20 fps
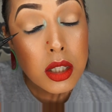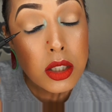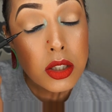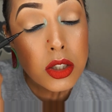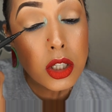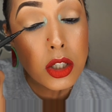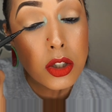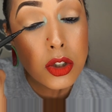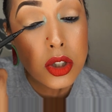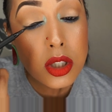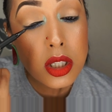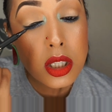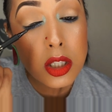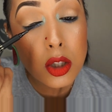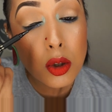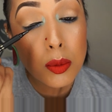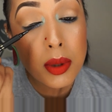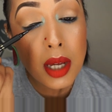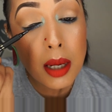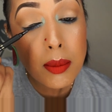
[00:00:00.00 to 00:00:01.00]
So you should
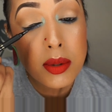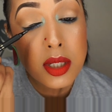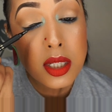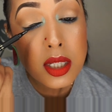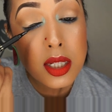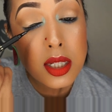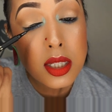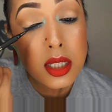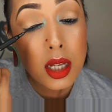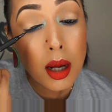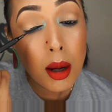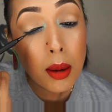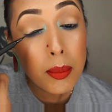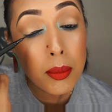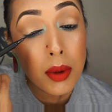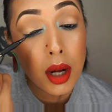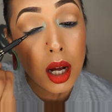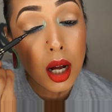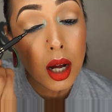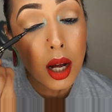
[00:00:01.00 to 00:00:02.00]
still be able to see
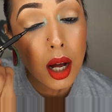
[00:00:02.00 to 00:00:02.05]
some